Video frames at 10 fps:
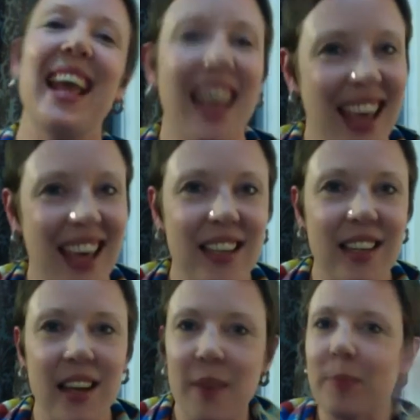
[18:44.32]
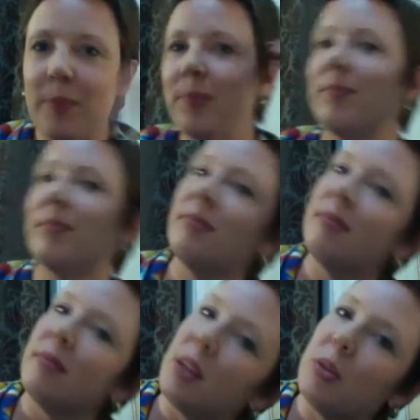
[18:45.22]
And
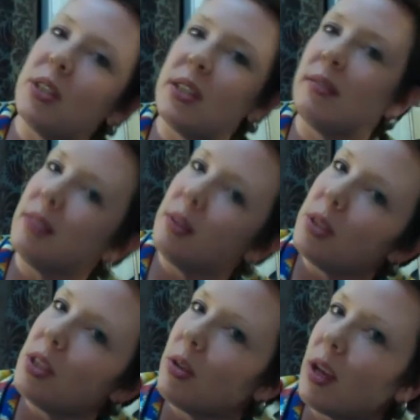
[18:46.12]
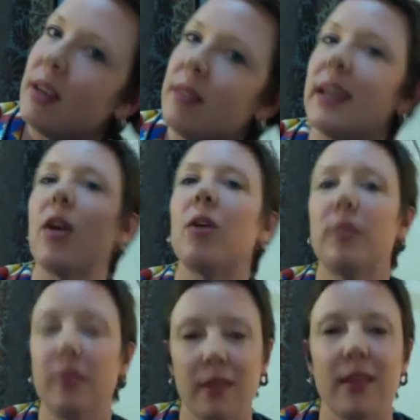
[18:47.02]
there was no kind of like,
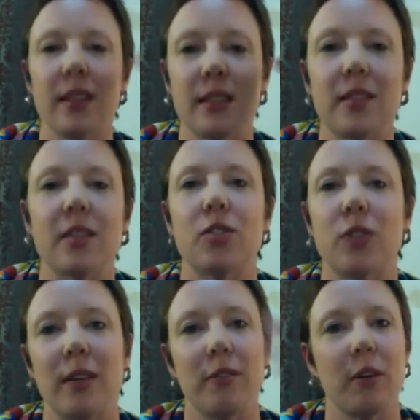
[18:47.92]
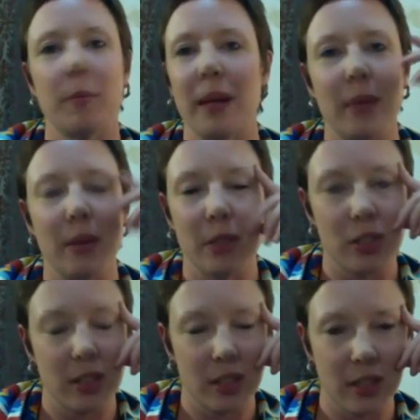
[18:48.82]
this is us trying for a baby. We
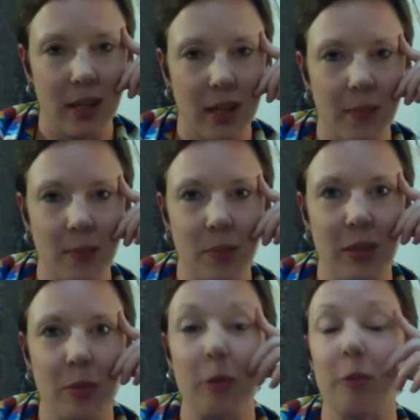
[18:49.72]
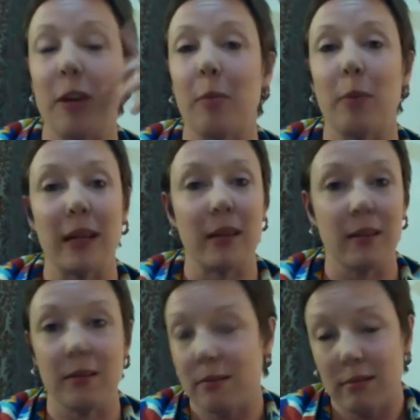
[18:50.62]
just we fell
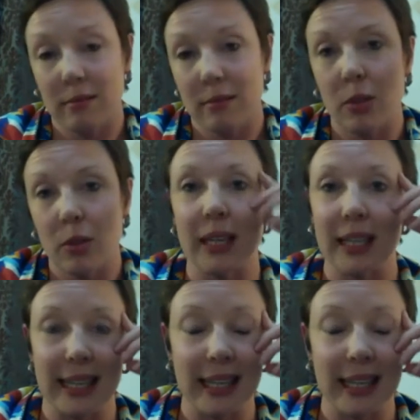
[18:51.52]
pregnant quickly,